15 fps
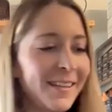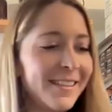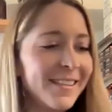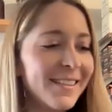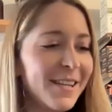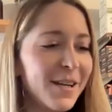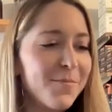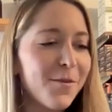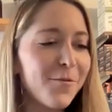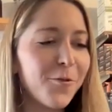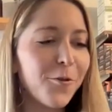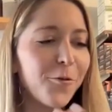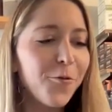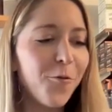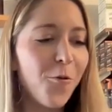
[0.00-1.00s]
like to steep it
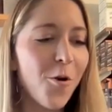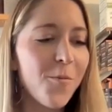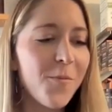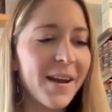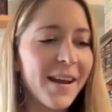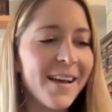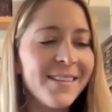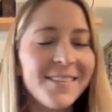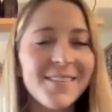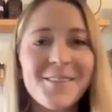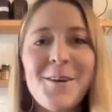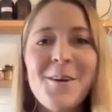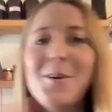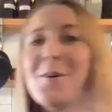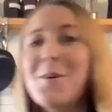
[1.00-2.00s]
for 4 minutes.
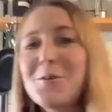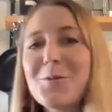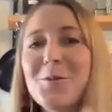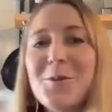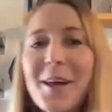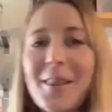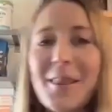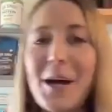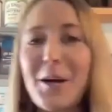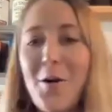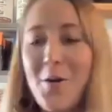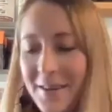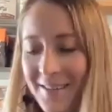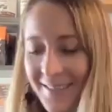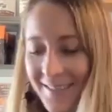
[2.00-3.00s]
So we'll get that
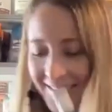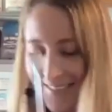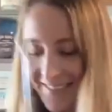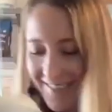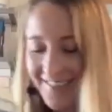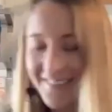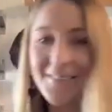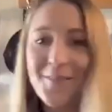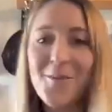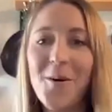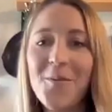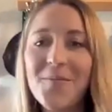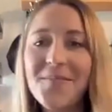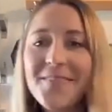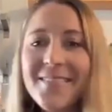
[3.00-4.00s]
going.
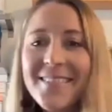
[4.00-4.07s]
Cool.